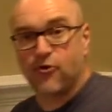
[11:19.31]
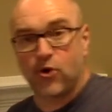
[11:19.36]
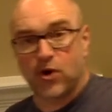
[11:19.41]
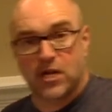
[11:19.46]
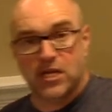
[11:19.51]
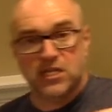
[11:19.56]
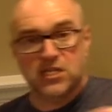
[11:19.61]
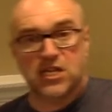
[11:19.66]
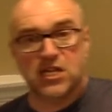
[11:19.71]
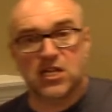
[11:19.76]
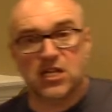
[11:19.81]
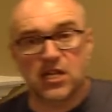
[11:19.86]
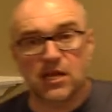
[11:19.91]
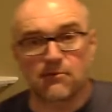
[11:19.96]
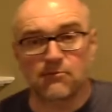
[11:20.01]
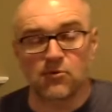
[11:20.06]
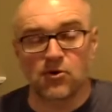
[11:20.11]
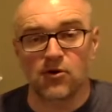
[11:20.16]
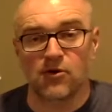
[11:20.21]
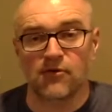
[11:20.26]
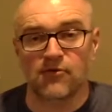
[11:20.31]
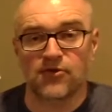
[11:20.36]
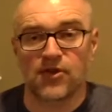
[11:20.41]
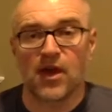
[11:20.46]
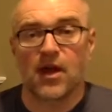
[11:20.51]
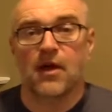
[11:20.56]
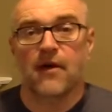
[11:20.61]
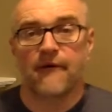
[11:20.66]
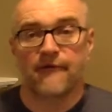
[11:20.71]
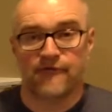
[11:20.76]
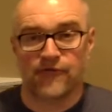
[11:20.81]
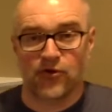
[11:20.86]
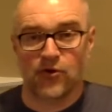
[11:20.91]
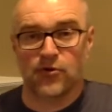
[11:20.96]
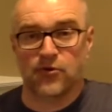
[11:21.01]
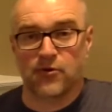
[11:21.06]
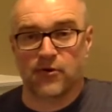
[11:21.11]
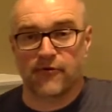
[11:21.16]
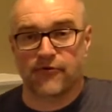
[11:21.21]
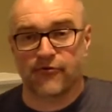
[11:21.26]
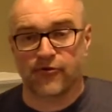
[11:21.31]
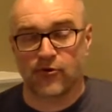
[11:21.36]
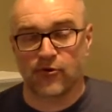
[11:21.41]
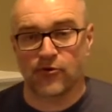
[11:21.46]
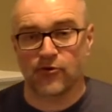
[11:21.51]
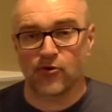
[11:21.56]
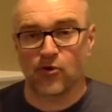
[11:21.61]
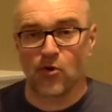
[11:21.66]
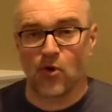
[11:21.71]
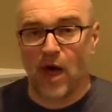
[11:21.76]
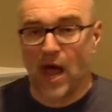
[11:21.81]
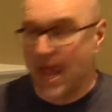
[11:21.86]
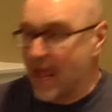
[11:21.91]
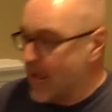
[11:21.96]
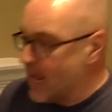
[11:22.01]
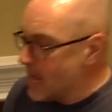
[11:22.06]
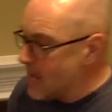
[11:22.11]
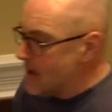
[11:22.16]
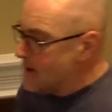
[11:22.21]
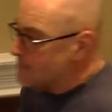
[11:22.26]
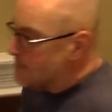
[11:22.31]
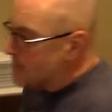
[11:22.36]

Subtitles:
fork continually moves further and further away,